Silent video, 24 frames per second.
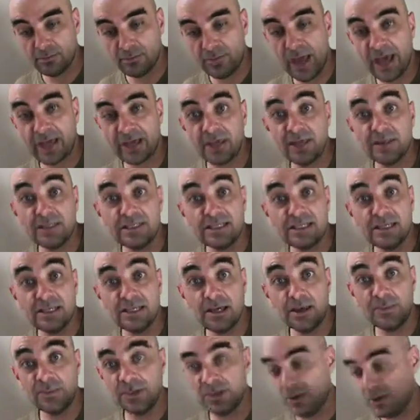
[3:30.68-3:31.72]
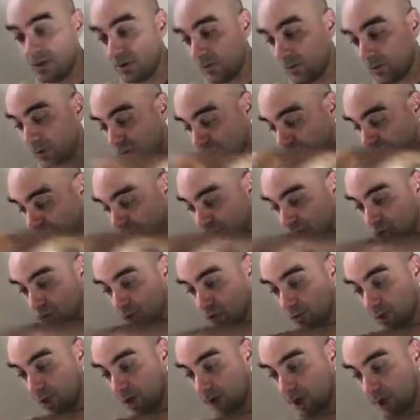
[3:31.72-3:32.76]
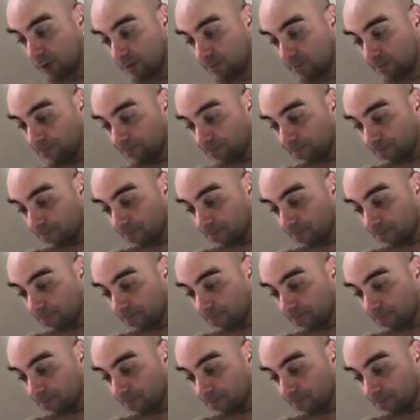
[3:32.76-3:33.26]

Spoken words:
packing the tea up here when it's not too hot,